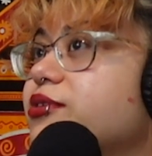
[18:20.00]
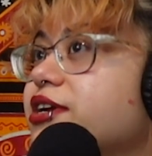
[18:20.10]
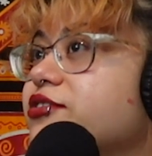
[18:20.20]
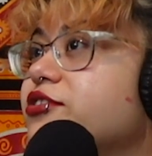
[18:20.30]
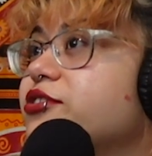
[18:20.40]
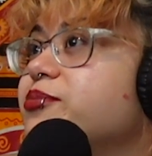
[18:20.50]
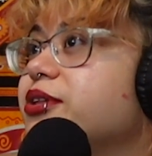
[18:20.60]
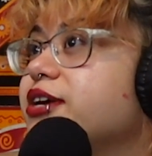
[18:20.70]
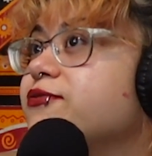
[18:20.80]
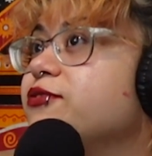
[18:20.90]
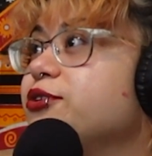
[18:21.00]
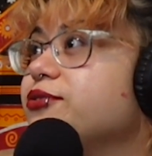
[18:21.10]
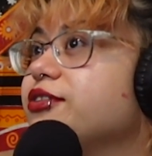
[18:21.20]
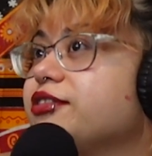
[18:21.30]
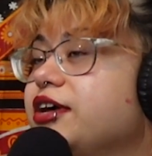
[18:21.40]
when I started playing
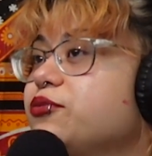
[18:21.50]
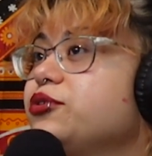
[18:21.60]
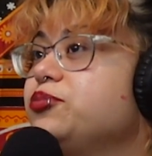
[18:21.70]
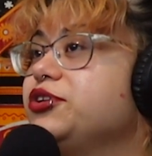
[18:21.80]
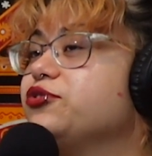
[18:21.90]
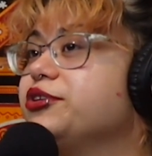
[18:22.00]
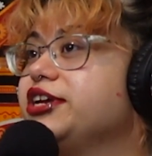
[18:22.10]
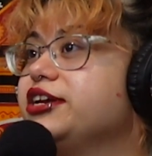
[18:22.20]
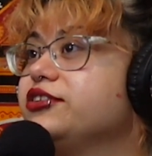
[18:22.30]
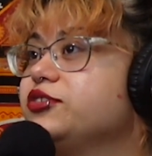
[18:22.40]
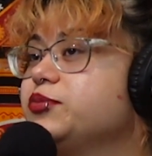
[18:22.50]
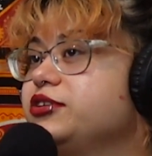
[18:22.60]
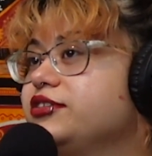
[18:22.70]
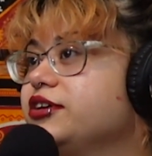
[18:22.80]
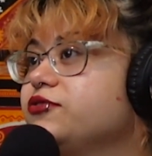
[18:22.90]
flute, then that would be 20 years.
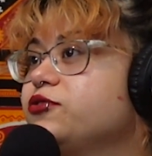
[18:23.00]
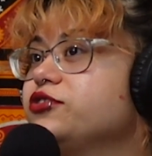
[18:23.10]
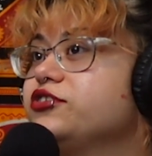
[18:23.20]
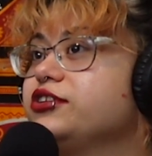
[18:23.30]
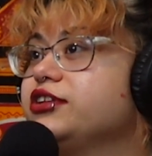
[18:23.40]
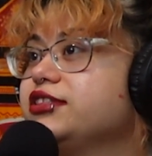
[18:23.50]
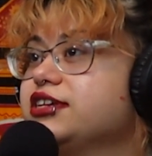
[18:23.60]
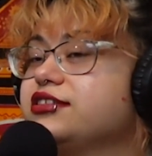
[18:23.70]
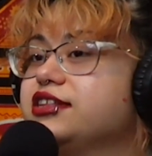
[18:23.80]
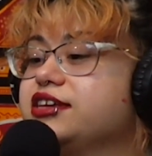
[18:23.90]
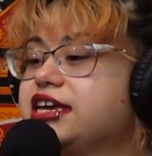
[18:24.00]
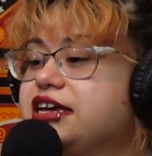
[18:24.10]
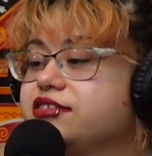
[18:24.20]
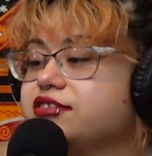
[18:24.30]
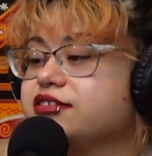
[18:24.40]
But unfortunately, that's not the
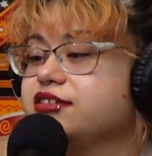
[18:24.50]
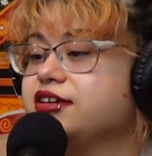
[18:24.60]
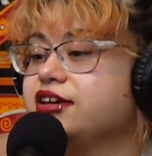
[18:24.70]
case.